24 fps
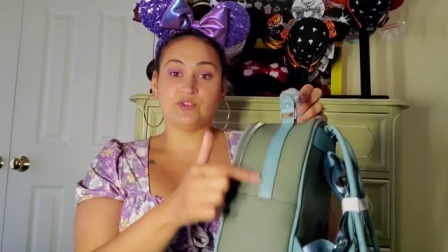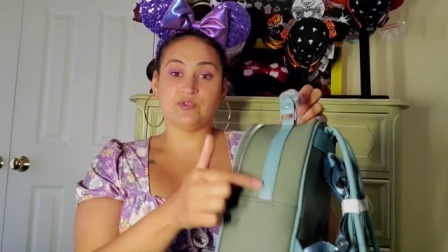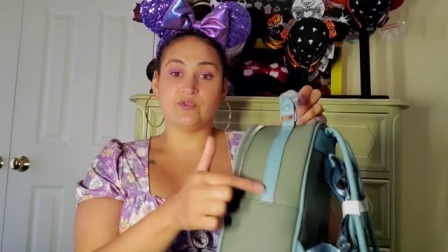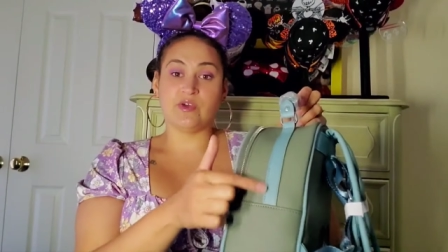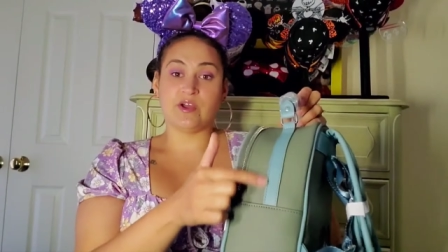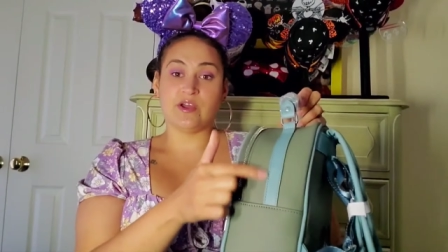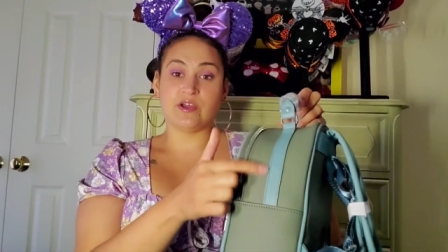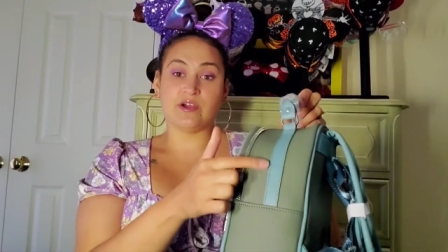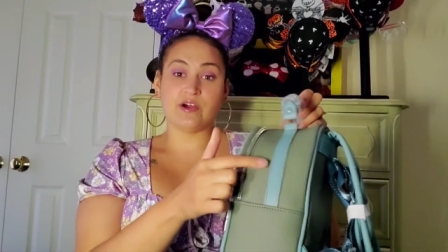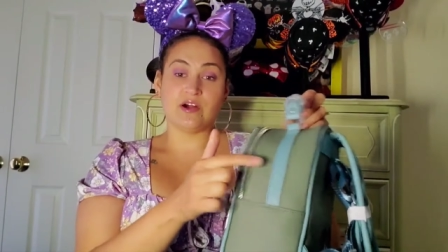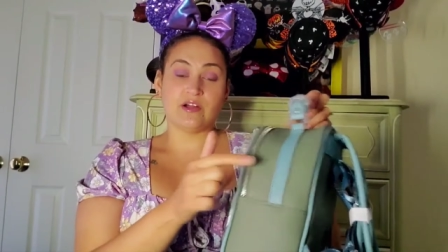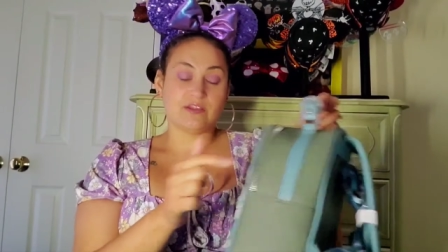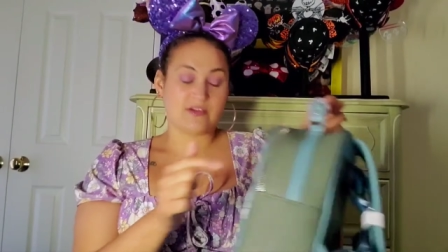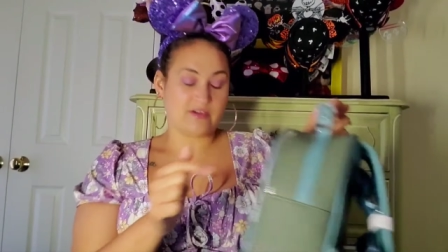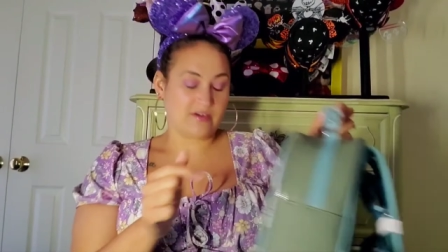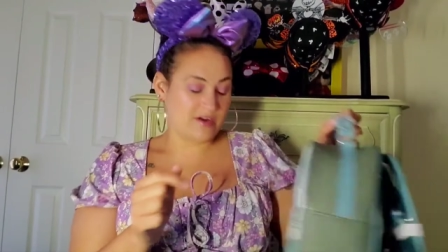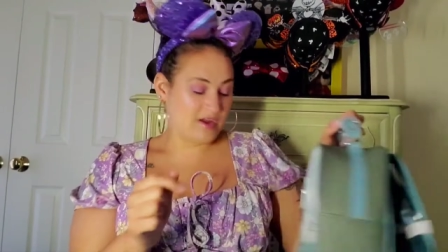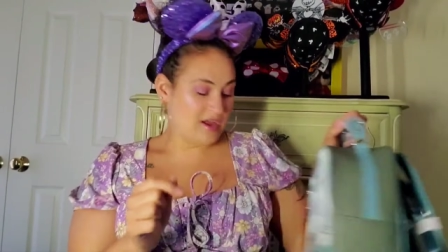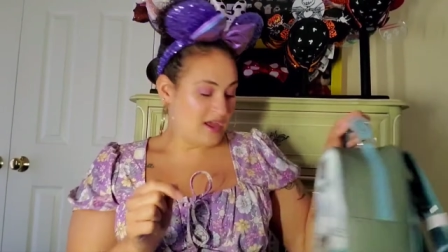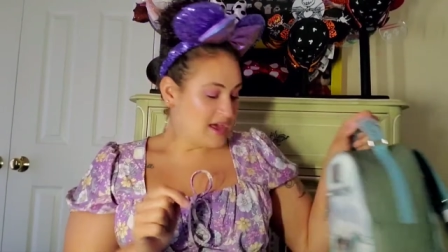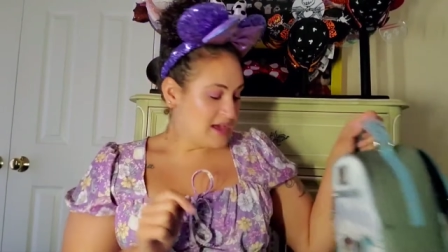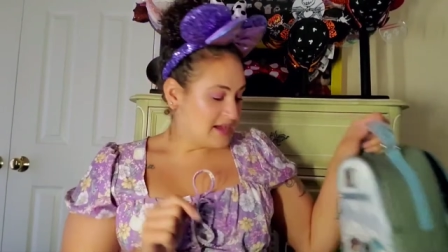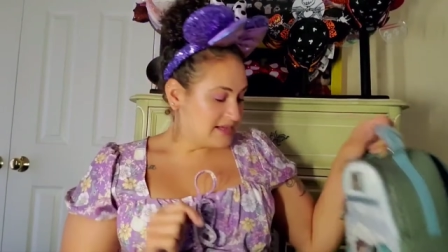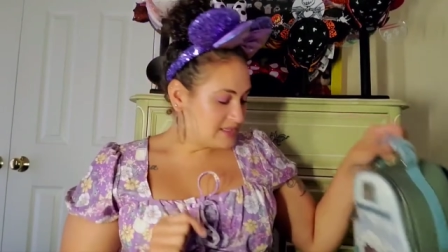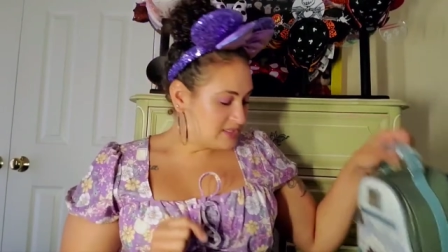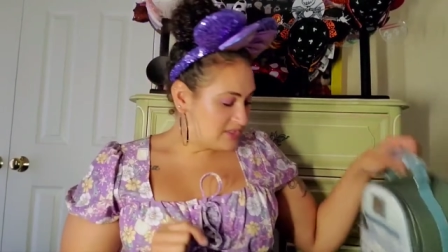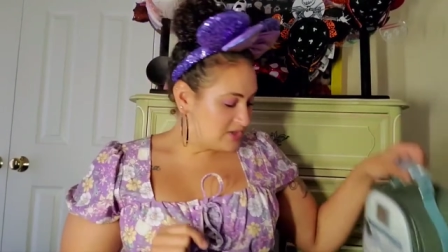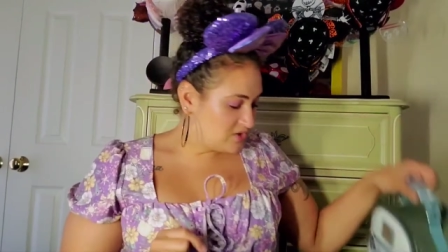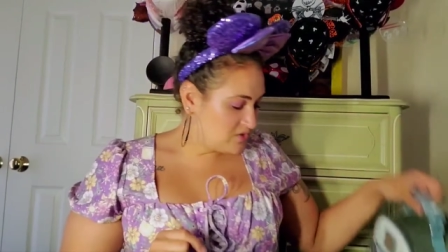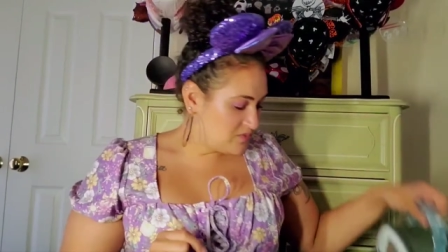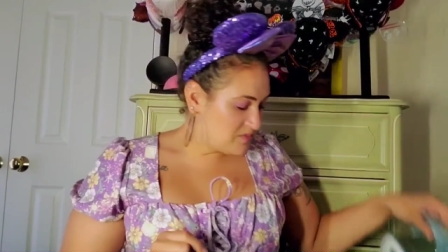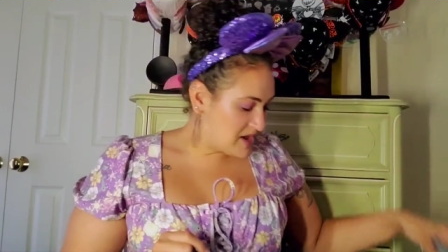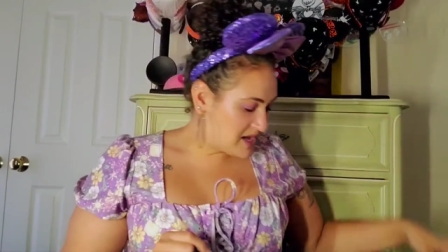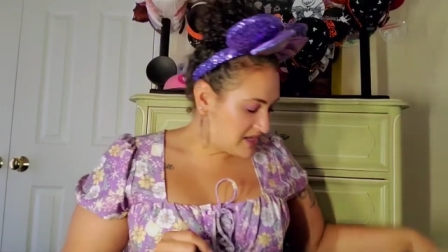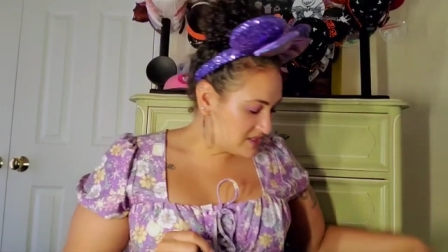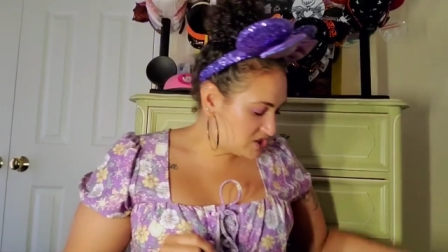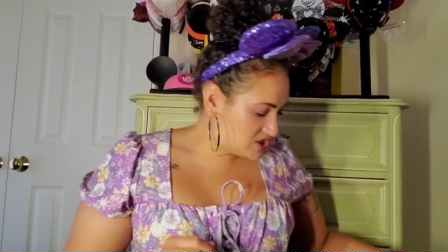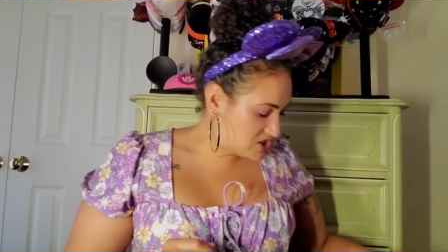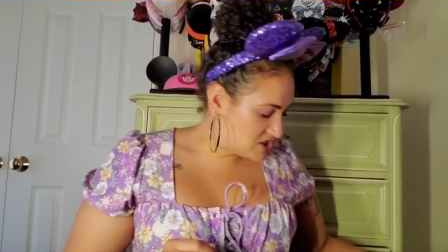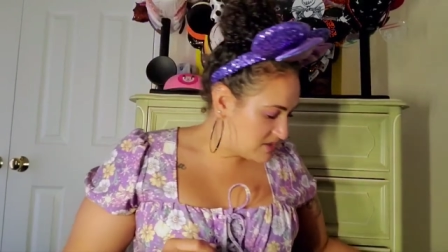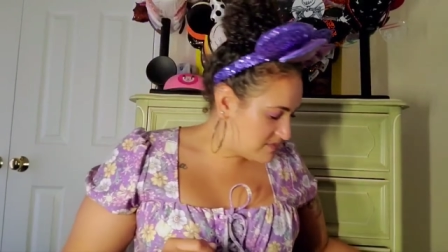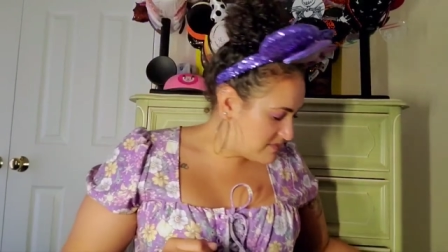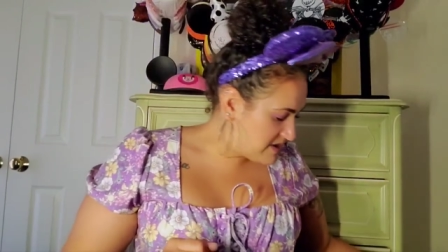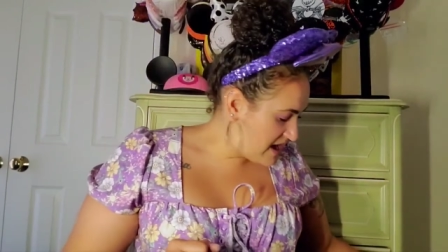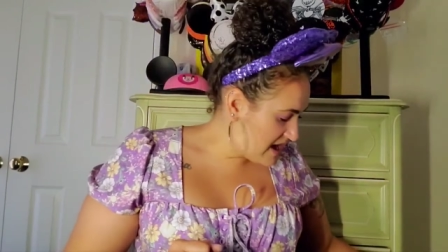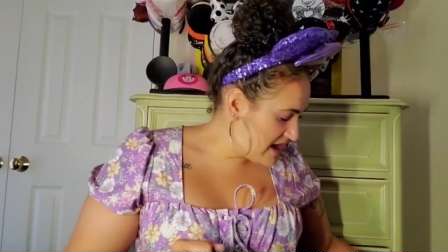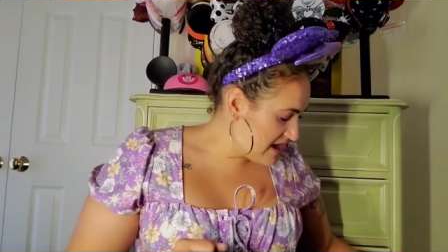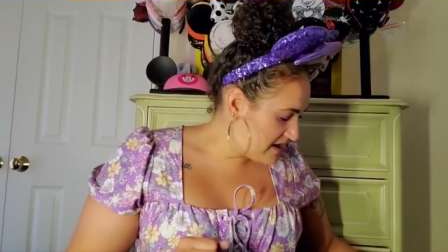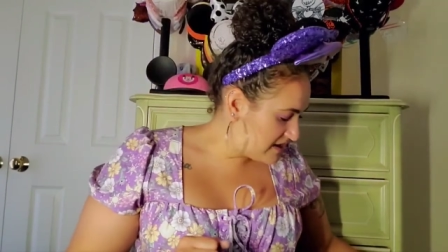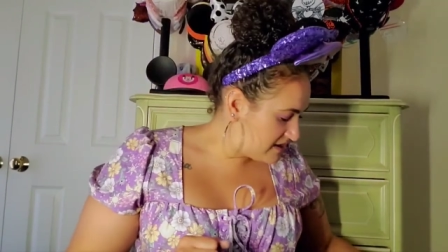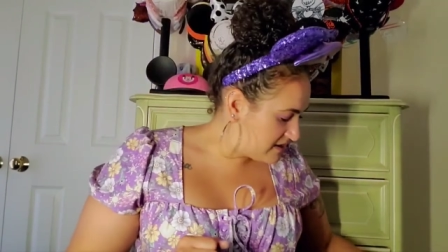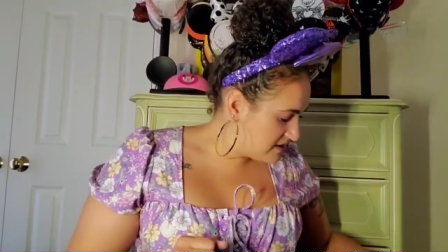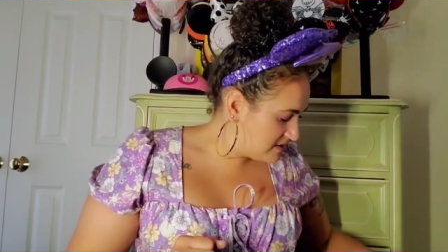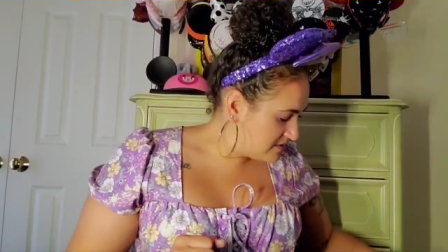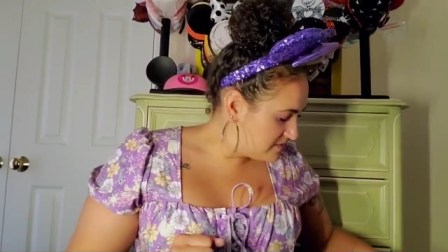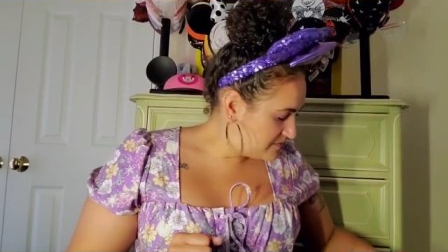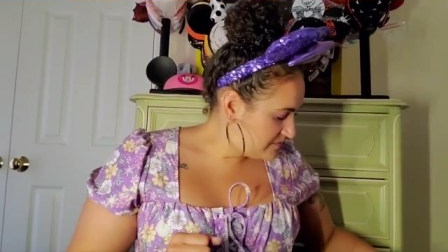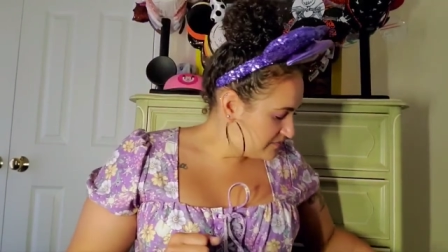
gray color to match the bag.